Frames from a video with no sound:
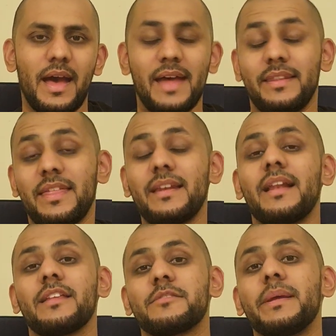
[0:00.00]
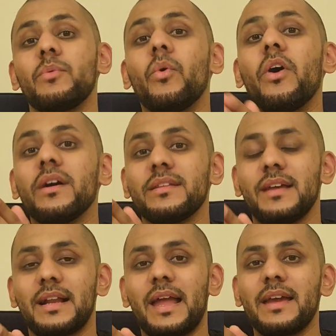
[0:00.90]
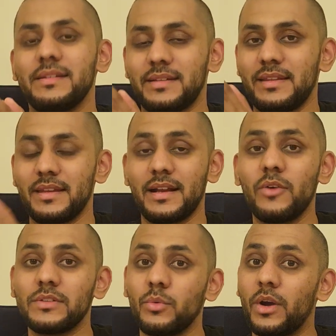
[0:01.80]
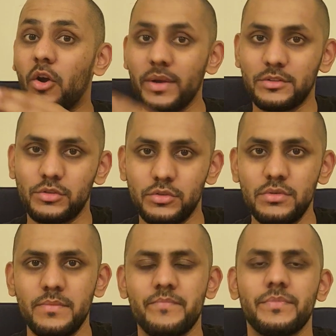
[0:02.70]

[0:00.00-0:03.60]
and then I'll explain what the client and the accountant were going to do,